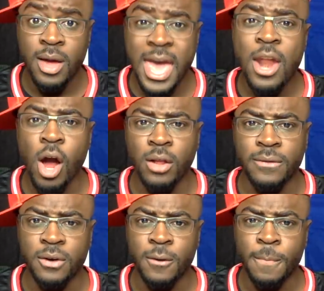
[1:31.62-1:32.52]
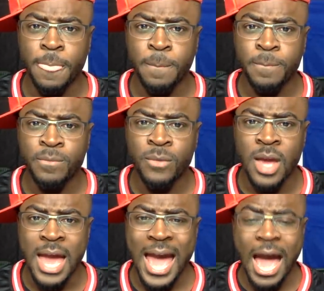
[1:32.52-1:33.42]
Ed Oliver,
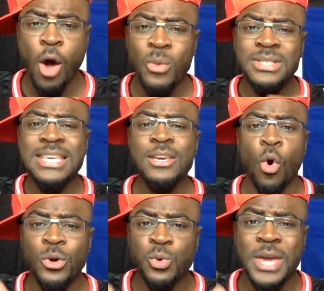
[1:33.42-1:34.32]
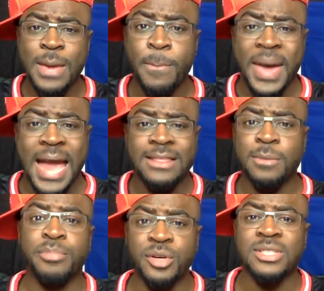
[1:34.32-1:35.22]
how is he going to impact
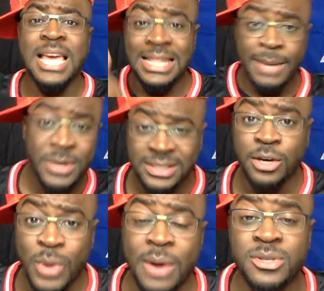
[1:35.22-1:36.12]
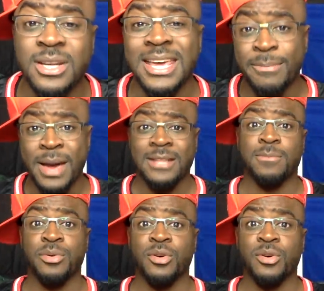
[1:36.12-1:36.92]
the Bills? Let me tell you how he's going to impact the